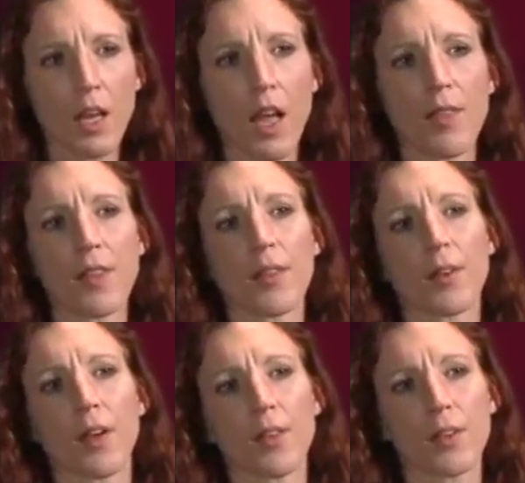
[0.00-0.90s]
And then there
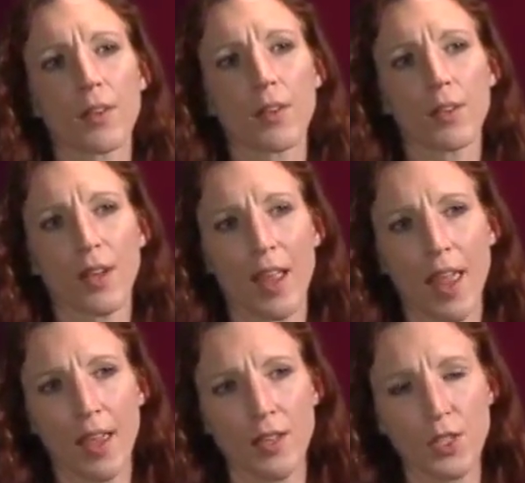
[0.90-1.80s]
are other
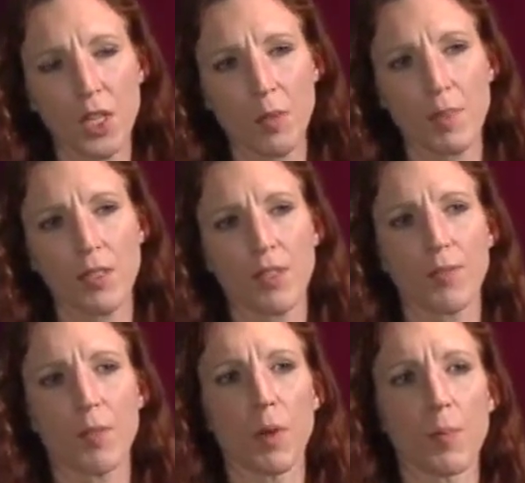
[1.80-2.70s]
hand shapes at
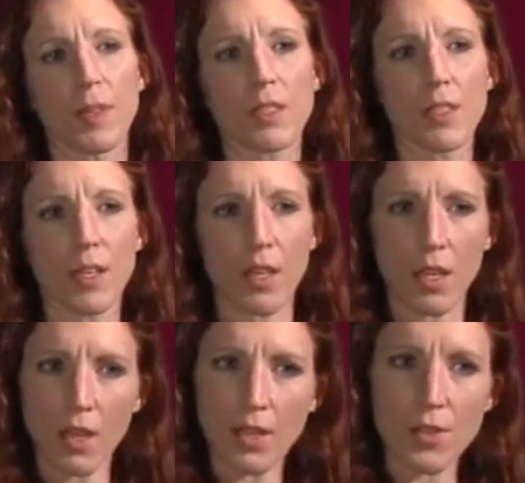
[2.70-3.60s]
different moments. Like
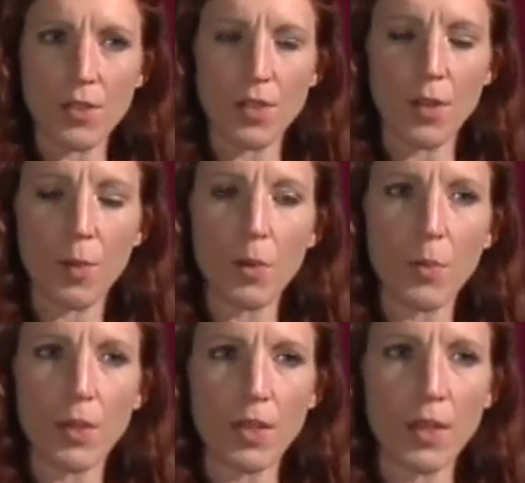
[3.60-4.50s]
yesterday we were
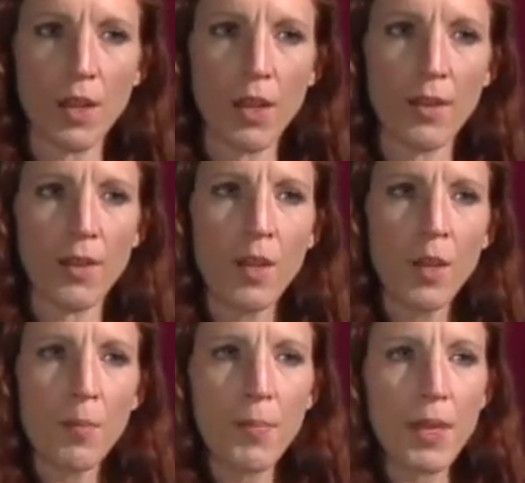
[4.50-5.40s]
working on
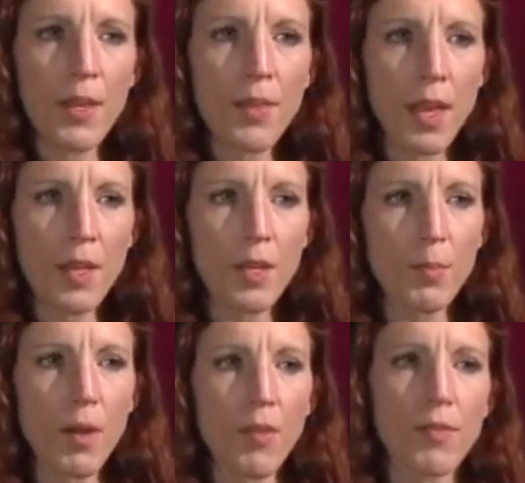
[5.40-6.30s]
picking the hand up
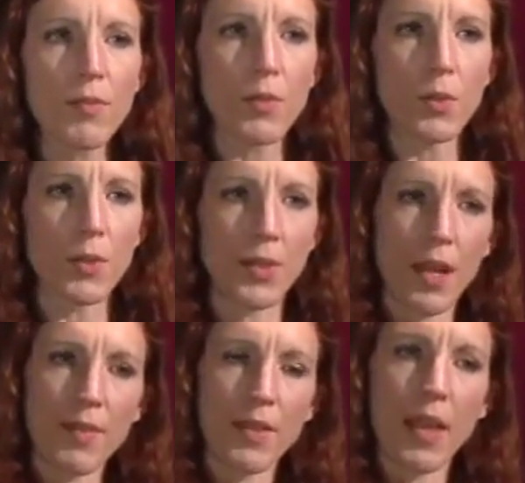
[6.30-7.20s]
off the floor and
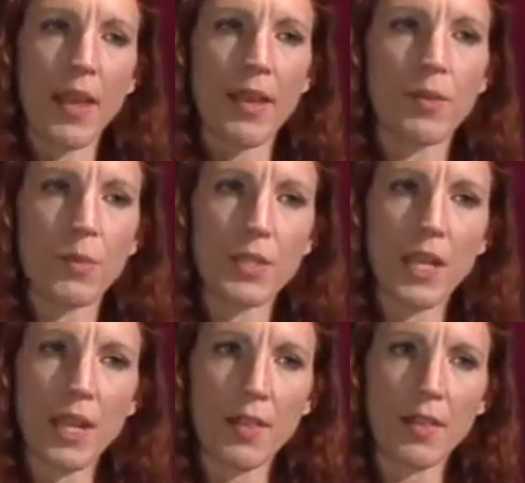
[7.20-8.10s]
having the hand
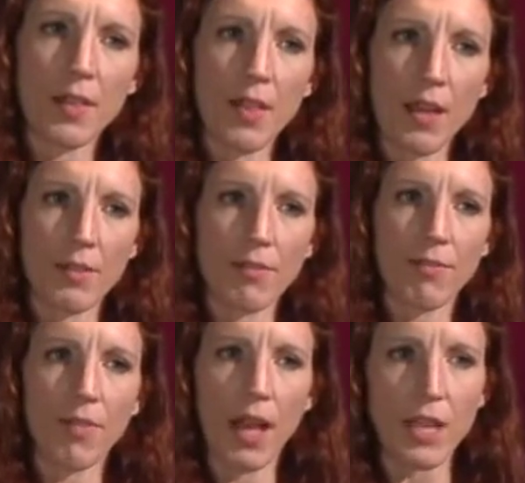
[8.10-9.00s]
retain that
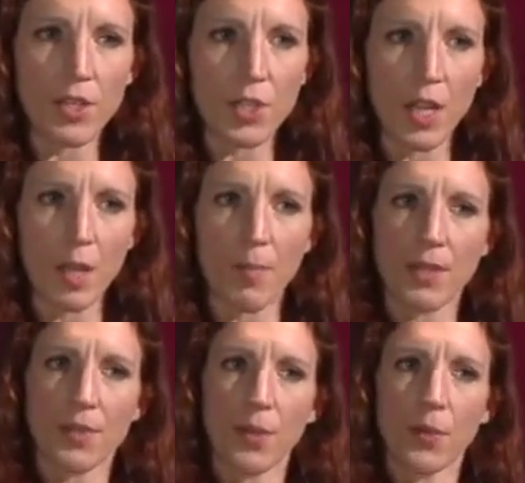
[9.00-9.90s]
flat shape
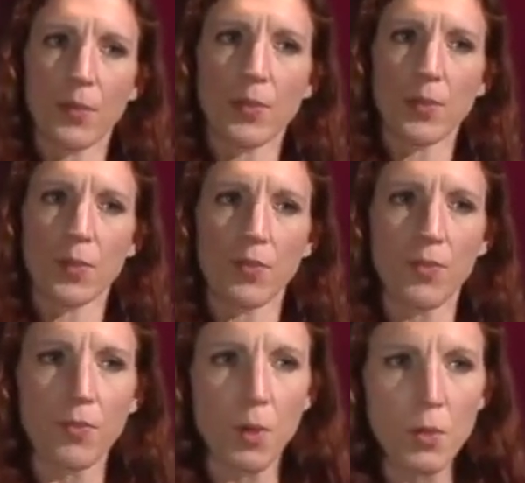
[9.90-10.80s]
as though it was sort of
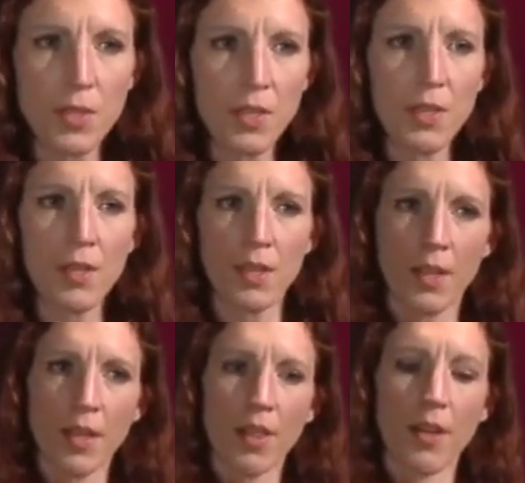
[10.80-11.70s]
frozen
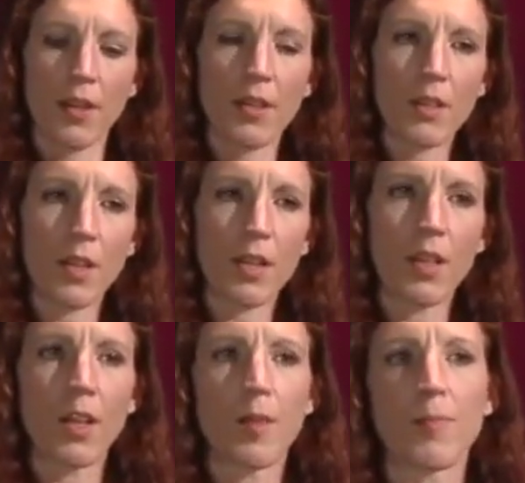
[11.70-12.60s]
there.
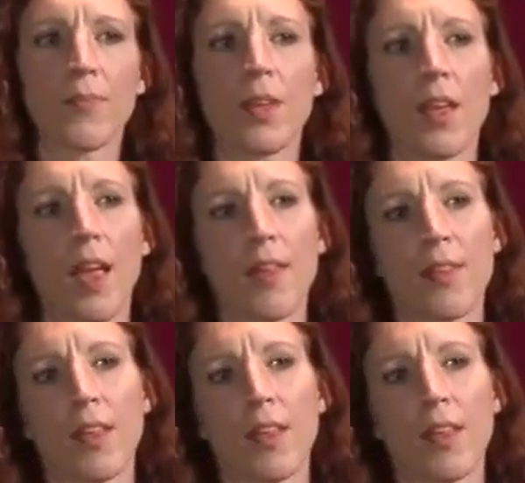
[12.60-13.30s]
And